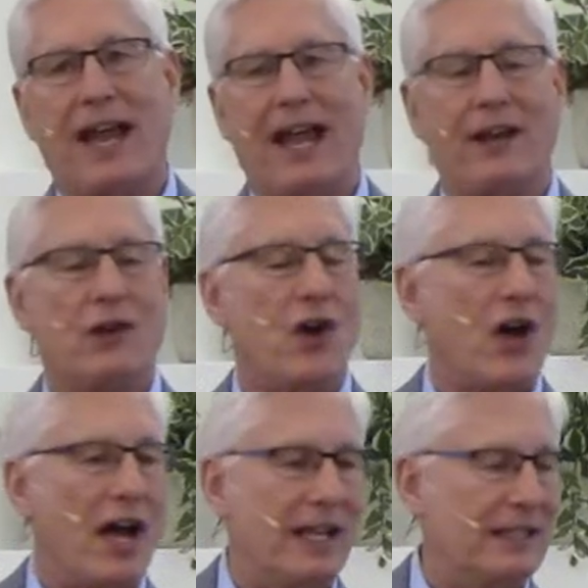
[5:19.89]
at
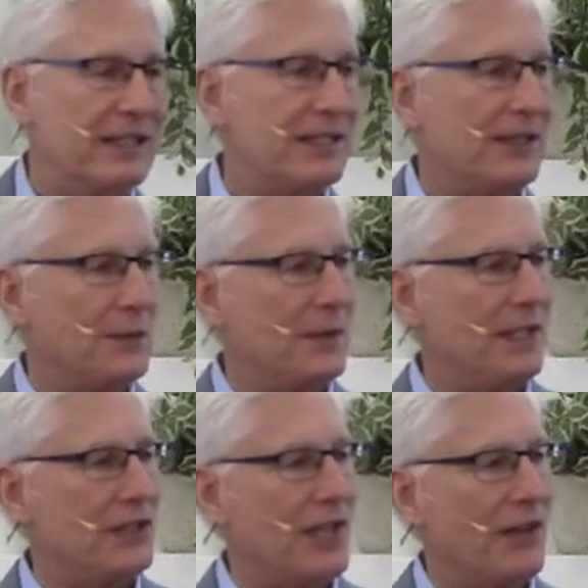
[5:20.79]
odds with
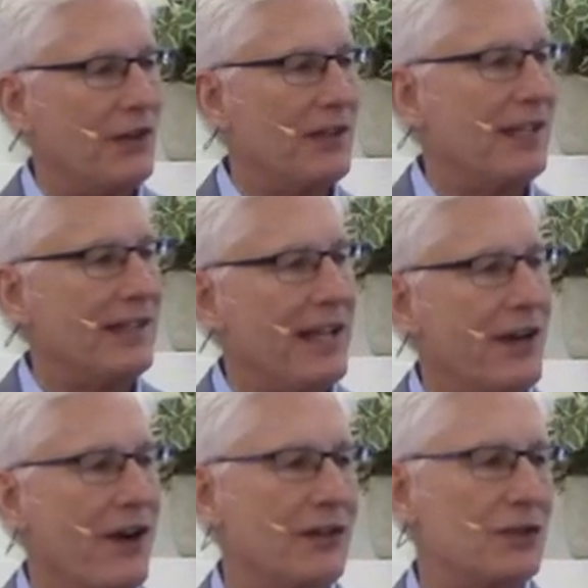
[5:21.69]
each other, that they
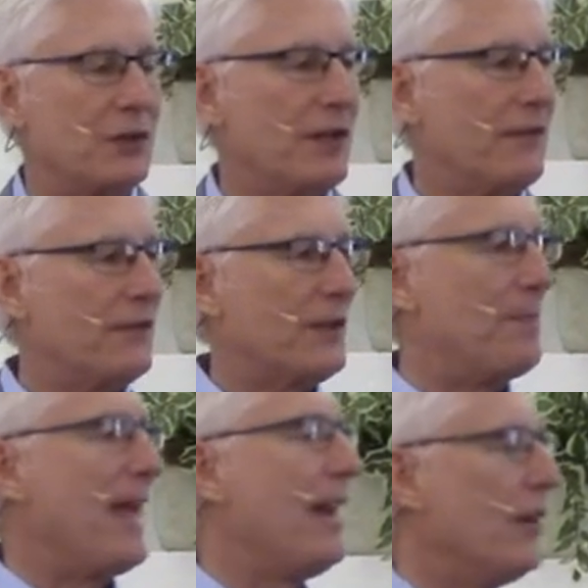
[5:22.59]
are sort of
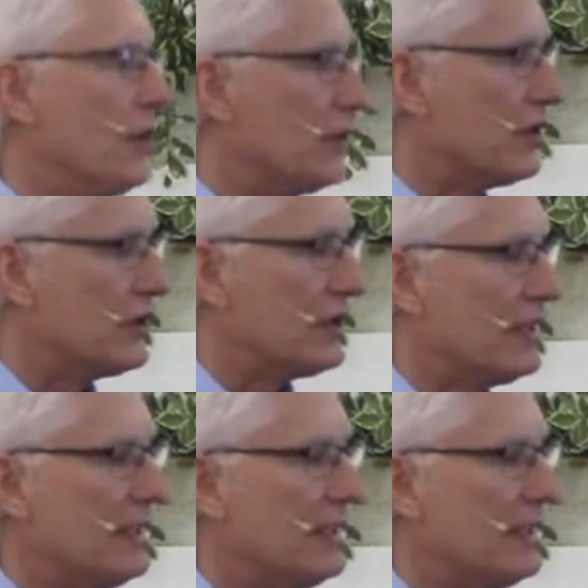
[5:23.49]
competitors.